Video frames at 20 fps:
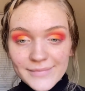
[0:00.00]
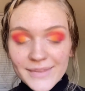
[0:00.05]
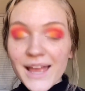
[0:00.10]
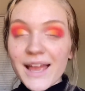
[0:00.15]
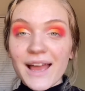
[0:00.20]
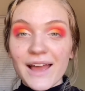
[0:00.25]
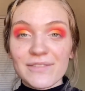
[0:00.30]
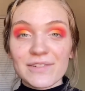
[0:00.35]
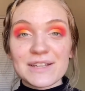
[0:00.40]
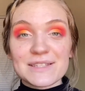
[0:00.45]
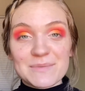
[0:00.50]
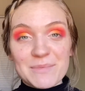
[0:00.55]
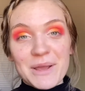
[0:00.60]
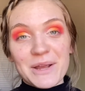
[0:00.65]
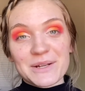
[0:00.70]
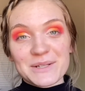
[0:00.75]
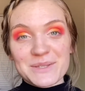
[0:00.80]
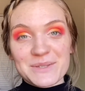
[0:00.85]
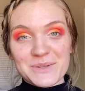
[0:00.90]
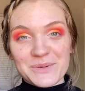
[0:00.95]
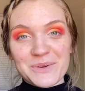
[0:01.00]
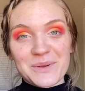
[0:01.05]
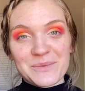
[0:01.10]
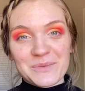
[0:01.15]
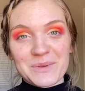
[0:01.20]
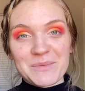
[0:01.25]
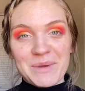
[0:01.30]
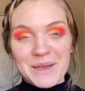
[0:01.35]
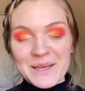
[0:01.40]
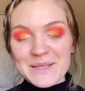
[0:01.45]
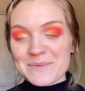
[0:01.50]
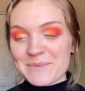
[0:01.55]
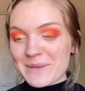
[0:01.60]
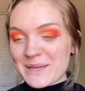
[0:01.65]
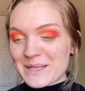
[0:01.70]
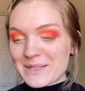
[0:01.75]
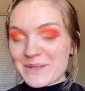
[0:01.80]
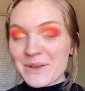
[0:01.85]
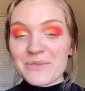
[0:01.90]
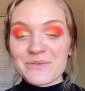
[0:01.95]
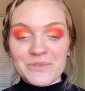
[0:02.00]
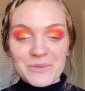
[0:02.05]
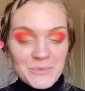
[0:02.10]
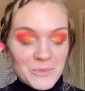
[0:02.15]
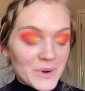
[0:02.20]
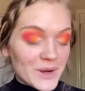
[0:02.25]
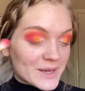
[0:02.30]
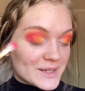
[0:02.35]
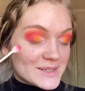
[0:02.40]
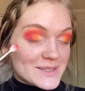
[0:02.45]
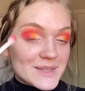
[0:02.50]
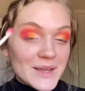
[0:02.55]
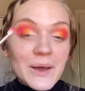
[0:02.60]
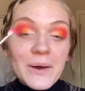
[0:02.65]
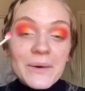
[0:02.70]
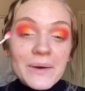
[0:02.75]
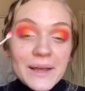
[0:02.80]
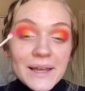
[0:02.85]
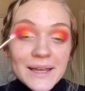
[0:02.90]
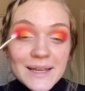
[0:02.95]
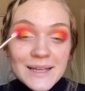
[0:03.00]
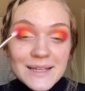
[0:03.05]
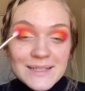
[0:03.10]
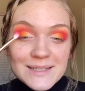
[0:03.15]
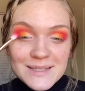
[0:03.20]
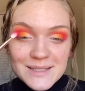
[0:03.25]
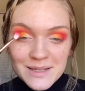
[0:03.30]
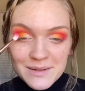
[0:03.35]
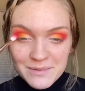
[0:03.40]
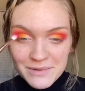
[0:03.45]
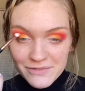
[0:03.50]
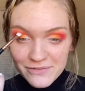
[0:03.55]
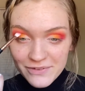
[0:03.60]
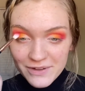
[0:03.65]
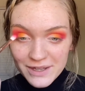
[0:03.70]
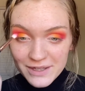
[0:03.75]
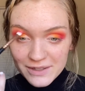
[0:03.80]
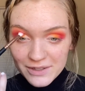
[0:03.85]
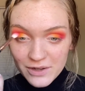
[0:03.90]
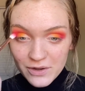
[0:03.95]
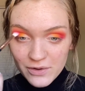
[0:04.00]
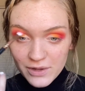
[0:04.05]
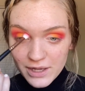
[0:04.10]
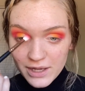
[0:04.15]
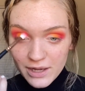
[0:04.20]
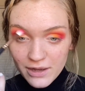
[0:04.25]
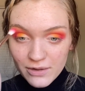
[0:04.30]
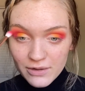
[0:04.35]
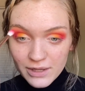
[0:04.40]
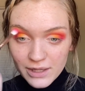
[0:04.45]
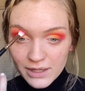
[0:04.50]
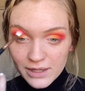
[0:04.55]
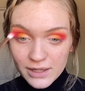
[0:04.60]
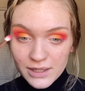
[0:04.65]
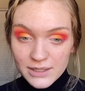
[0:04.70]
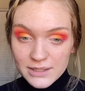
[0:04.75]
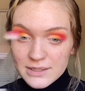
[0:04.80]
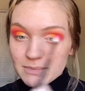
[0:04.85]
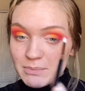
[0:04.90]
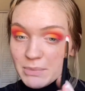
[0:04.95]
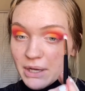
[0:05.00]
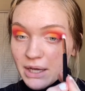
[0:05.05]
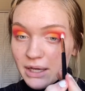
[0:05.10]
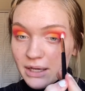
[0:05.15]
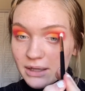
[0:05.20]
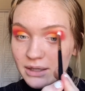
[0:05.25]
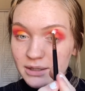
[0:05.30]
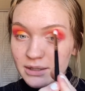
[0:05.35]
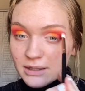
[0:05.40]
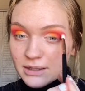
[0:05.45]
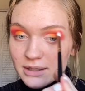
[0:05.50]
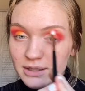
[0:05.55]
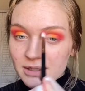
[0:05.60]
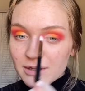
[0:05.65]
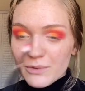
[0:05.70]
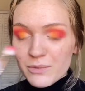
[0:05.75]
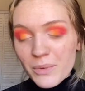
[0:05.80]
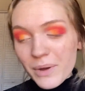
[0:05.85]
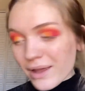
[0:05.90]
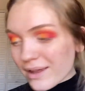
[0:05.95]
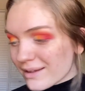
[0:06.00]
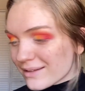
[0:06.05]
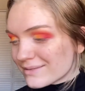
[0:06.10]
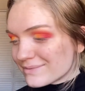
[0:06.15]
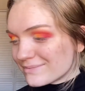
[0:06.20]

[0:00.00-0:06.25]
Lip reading: I've got some errands to run when my husband gets home from work. So it's gonna be fun going out like this, but you know what?